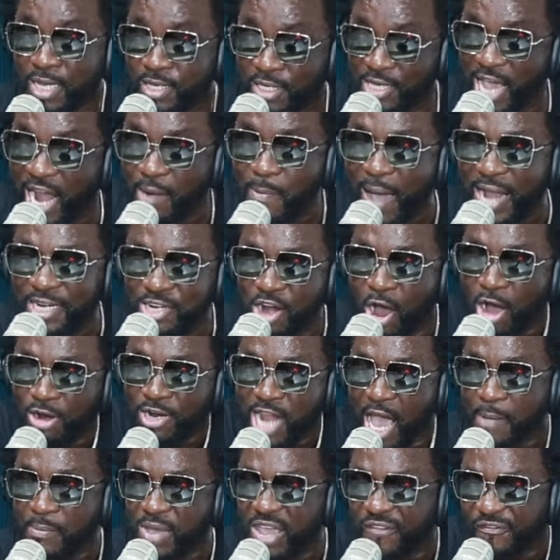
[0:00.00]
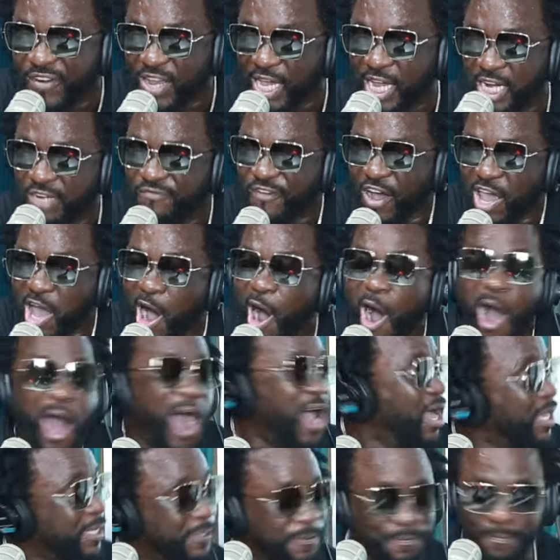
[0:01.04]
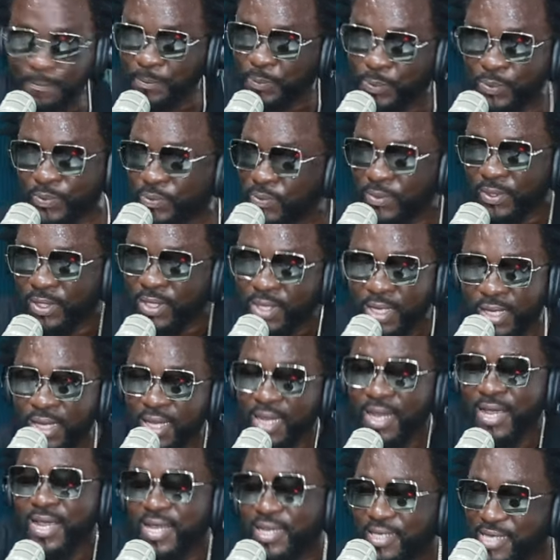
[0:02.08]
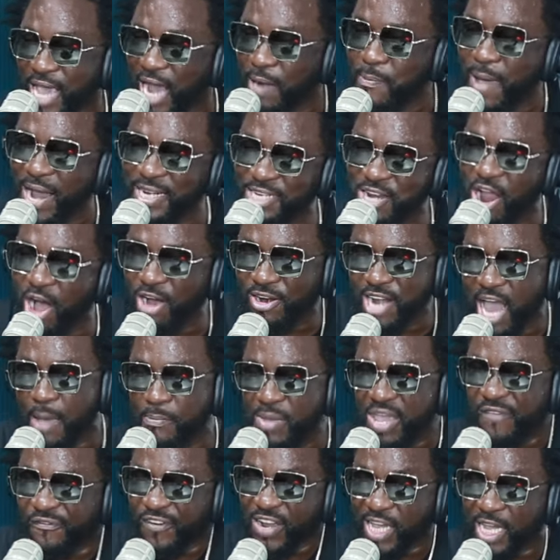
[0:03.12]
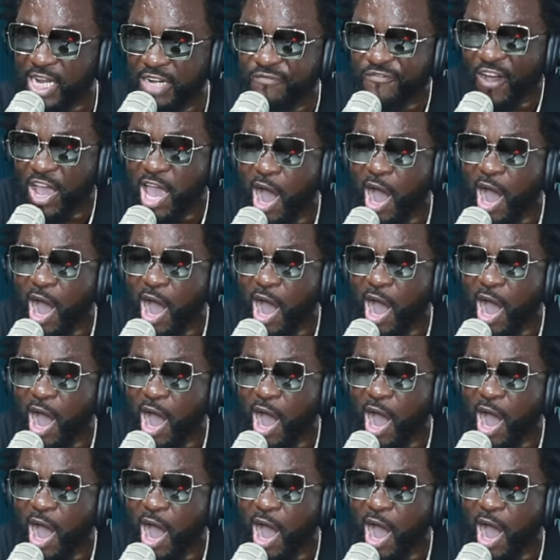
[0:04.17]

Y'all bend down, let me fling it for you. Y'all bend down, let me fling it for